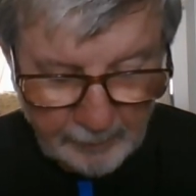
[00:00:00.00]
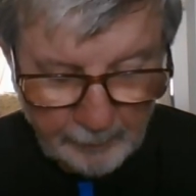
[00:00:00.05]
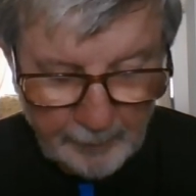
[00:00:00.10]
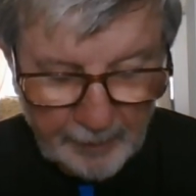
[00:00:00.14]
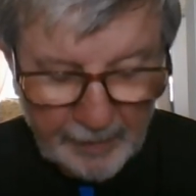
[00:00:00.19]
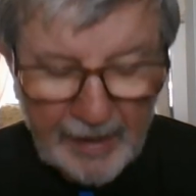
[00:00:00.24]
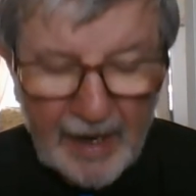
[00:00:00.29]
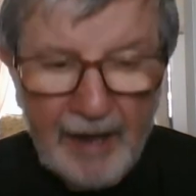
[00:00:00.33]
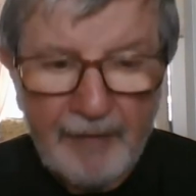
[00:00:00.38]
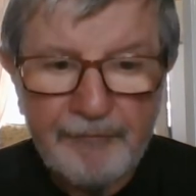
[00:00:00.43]

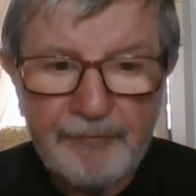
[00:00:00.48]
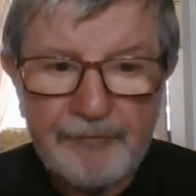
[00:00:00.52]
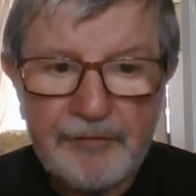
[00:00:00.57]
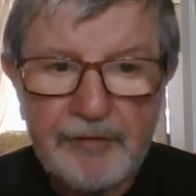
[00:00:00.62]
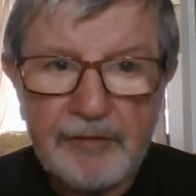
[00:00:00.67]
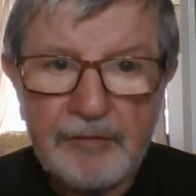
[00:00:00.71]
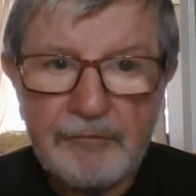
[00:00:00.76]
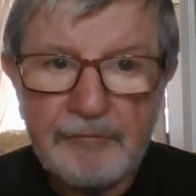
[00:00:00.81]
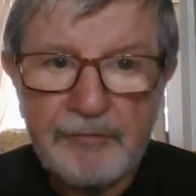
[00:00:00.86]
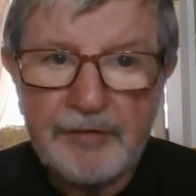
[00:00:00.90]
We left,
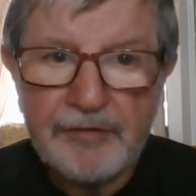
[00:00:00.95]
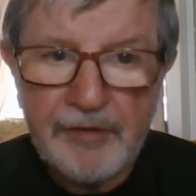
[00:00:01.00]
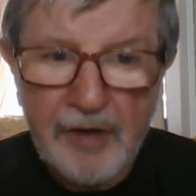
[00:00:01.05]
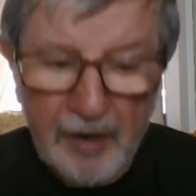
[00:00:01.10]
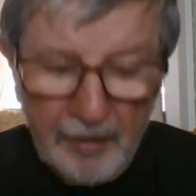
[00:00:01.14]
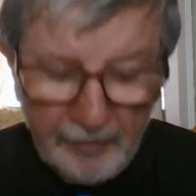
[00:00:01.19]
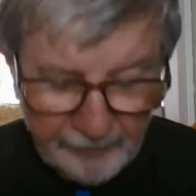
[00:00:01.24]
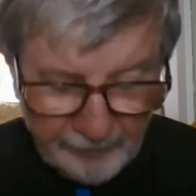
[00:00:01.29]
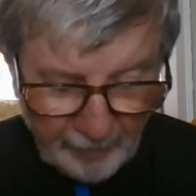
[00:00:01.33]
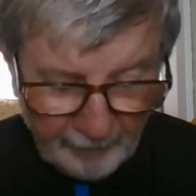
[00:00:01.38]

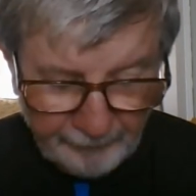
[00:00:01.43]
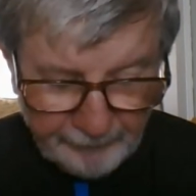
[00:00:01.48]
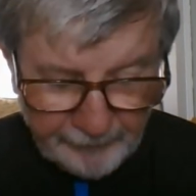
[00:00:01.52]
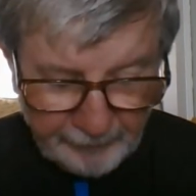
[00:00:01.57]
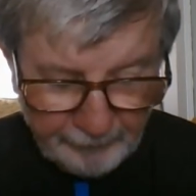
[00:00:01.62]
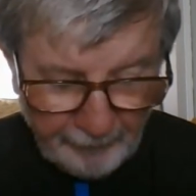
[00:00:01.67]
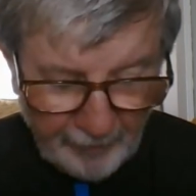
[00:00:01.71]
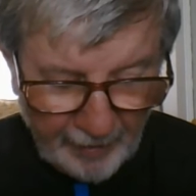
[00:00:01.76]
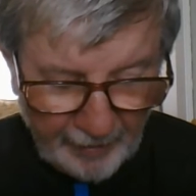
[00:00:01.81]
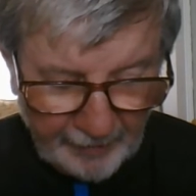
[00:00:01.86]
returned
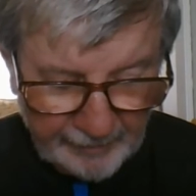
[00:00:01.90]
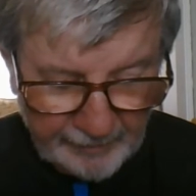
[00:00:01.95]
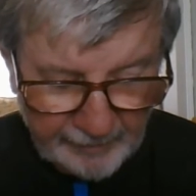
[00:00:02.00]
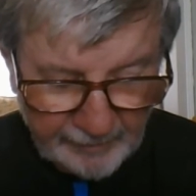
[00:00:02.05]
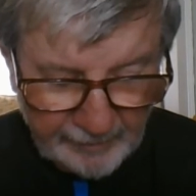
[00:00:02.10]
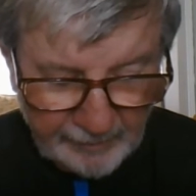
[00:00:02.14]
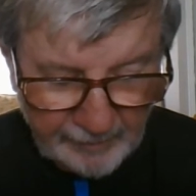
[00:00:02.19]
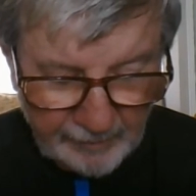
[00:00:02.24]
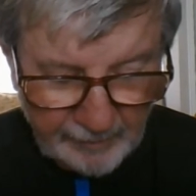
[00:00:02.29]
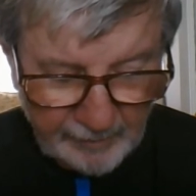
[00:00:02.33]
after rain,